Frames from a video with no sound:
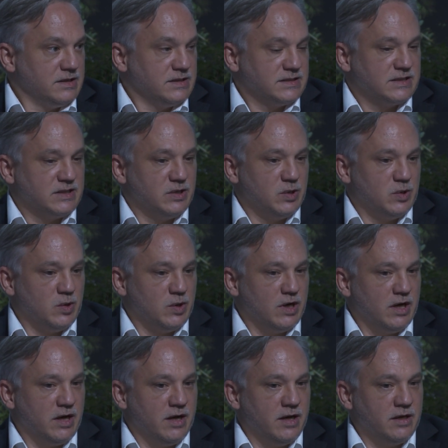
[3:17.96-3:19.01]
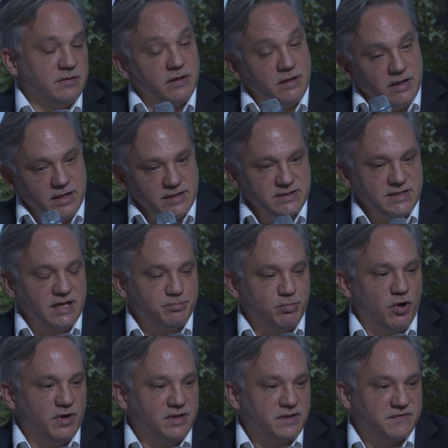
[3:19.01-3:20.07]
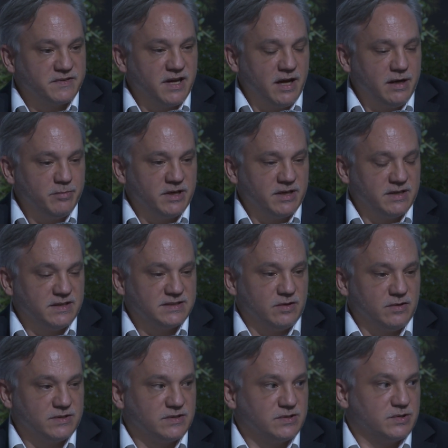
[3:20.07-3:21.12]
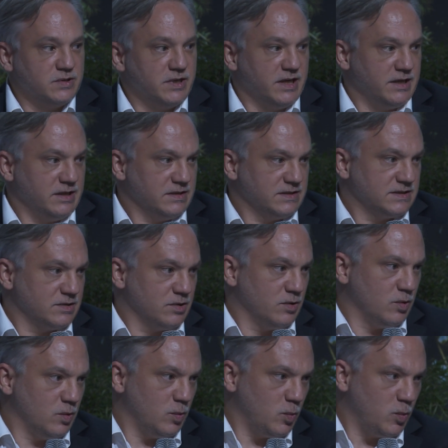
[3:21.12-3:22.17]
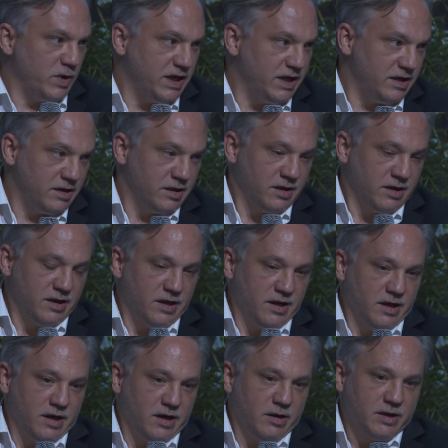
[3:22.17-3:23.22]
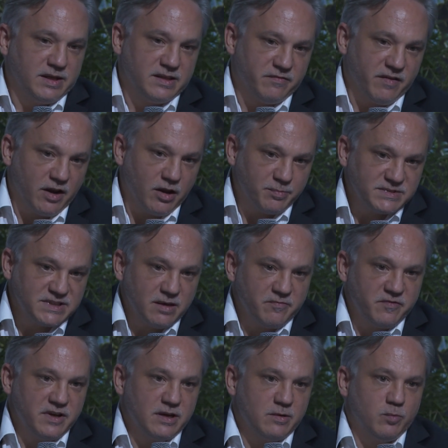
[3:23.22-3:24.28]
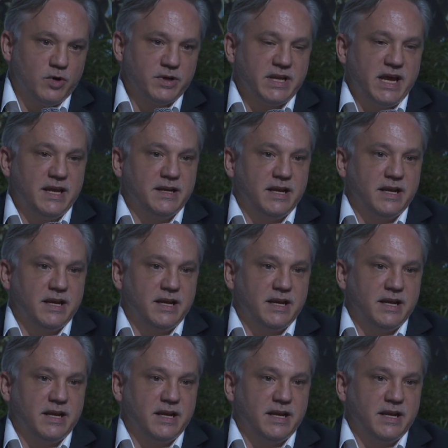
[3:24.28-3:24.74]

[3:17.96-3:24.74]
So, and at that point of time, and it's also today. So we developed something what